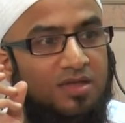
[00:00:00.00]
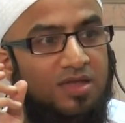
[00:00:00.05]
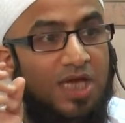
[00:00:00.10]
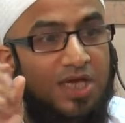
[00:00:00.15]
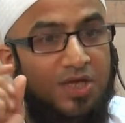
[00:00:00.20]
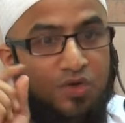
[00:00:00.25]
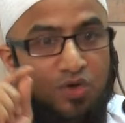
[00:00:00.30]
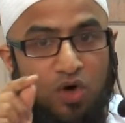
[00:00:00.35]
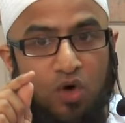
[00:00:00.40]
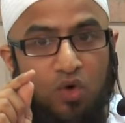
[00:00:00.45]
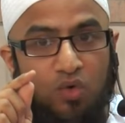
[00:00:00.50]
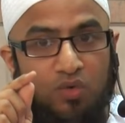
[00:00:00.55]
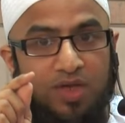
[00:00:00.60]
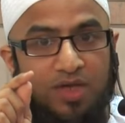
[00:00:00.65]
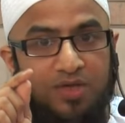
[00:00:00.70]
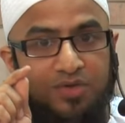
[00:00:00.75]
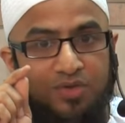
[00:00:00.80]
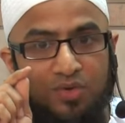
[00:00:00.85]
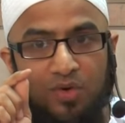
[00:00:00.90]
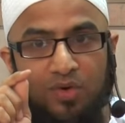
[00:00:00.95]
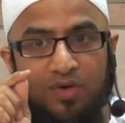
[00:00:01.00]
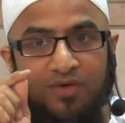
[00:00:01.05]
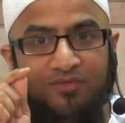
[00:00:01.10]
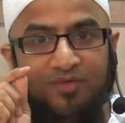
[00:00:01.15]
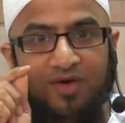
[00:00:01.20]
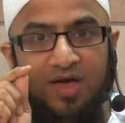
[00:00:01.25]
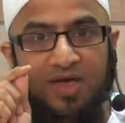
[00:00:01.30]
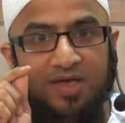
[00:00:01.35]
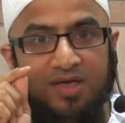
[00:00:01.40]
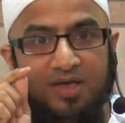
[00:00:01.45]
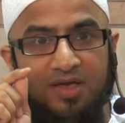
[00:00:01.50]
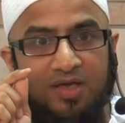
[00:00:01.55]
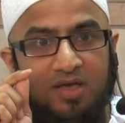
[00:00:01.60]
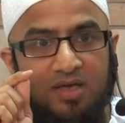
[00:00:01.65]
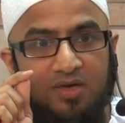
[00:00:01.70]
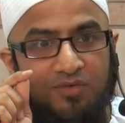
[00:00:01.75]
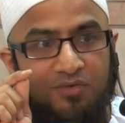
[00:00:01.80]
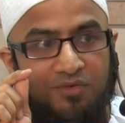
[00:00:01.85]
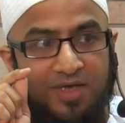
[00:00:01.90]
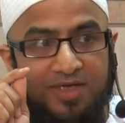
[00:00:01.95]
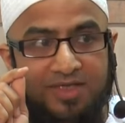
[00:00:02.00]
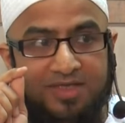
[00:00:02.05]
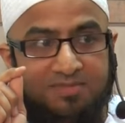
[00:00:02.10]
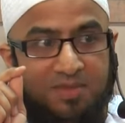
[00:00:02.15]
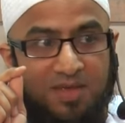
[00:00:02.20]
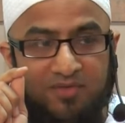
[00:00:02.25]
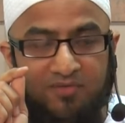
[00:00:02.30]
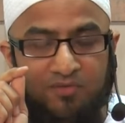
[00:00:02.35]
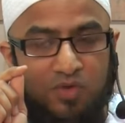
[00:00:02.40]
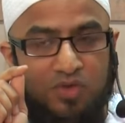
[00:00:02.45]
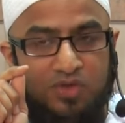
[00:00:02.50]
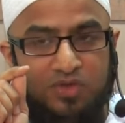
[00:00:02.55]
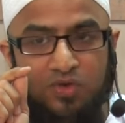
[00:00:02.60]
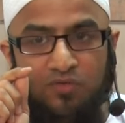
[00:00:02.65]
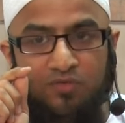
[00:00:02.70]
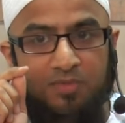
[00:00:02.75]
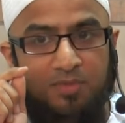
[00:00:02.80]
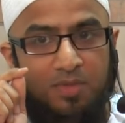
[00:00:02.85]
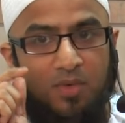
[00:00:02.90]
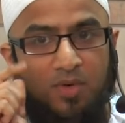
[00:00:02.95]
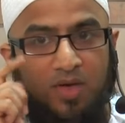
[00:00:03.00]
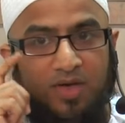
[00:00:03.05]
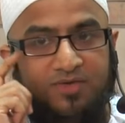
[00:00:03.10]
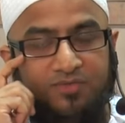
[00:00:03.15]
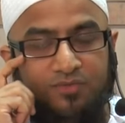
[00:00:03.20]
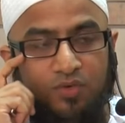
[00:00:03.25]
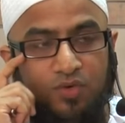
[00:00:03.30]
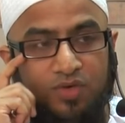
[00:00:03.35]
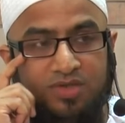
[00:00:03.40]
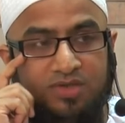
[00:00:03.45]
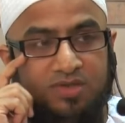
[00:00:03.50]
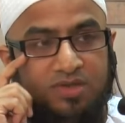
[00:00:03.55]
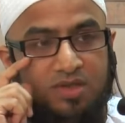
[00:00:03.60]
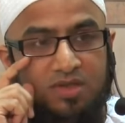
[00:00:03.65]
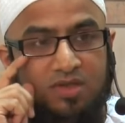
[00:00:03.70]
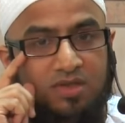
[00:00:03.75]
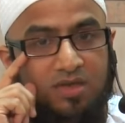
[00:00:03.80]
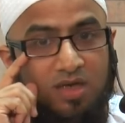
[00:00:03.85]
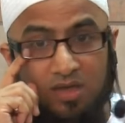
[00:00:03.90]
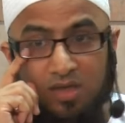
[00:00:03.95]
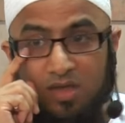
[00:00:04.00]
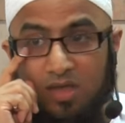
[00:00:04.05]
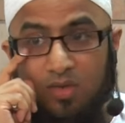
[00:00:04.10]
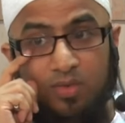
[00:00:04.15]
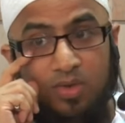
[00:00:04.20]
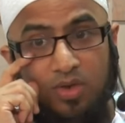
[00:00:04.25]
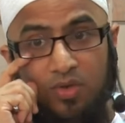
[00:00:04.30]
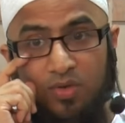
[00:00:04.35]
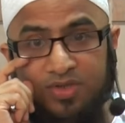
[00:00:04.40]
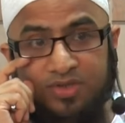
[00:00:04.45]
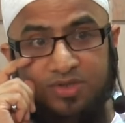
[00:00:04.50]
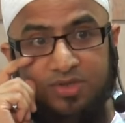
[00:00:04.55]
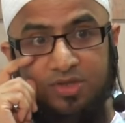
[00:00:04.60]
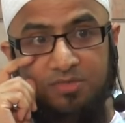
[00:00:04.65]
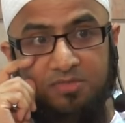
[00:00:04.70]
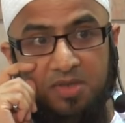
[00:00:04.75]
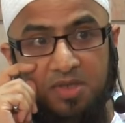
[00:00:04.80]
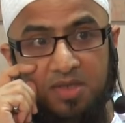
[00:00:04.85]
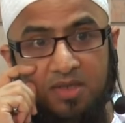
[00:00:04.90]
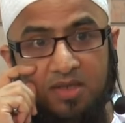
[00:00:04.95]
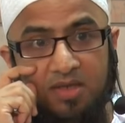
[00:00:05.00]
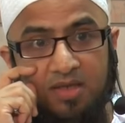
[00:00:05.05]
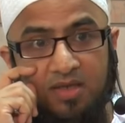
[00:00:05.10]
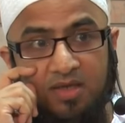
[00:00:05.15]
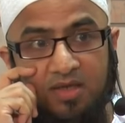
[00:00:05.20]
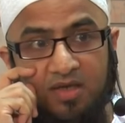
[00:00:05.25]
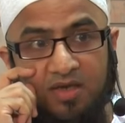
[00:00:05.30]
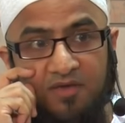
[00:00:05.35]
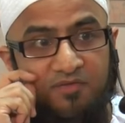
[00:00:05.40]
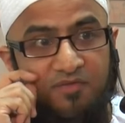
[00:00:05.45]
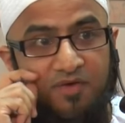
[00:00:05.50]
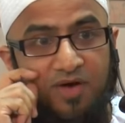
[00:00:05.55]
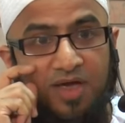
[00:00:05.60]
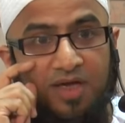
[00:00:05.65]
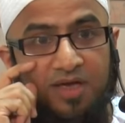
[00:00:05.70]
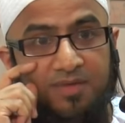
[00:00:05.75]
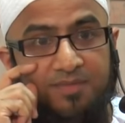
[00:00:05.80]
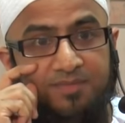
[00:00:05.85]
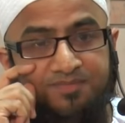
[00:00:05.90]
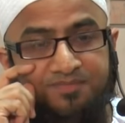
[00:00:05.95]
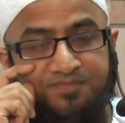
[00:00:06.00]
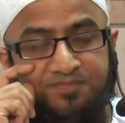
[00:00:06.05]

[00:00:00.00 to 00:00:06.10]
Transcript: They know that, you know, if I raise my voice over my wife's voice, Allah will question me. If I